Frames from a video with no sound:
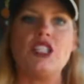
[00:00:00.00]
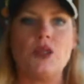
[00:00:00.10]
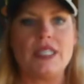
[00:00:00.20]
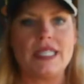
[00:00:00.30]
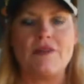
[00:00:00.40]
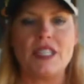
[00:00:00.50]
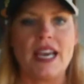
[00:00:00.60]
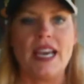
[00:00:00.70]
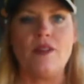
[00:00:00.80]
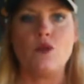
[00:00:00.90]
you just have to
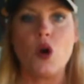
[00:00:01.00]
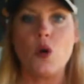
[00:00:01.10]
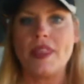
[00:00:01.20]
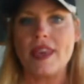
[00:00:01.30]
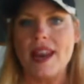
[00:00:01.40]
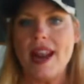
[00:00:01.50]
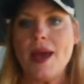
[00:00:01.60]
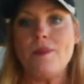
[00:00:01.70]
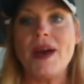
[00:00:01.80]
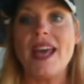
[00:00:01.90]
kind of roll with it.
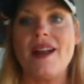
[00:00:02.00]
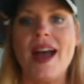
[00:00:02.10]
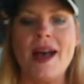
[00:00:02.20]
But